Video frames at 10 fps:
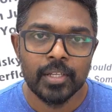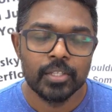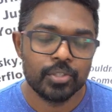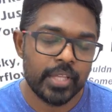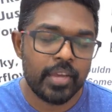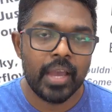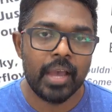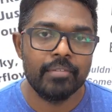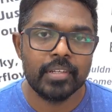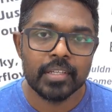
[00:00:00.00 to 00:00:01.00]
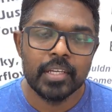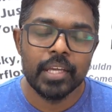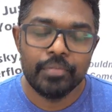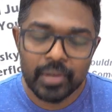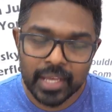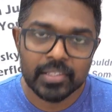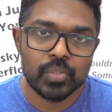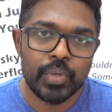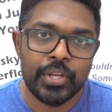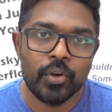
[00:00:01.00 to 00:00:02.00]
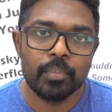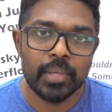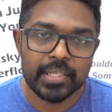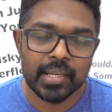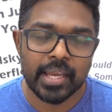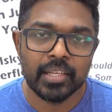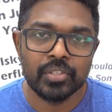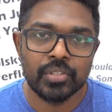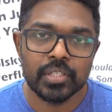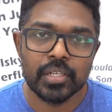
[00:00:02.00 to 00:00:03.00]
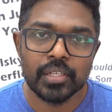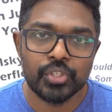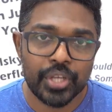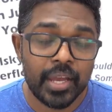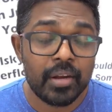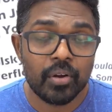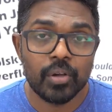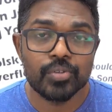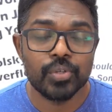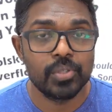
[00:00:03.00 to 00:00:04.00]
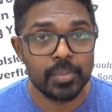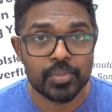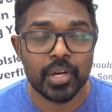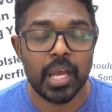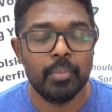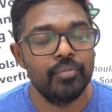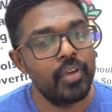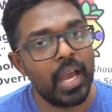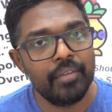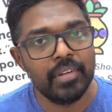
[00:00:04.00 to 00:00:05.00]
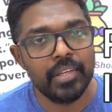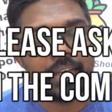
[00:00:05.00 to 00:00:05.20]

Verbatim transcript: So there you have it. If you like this video, please like and uh, share. Also subscribe if you haven't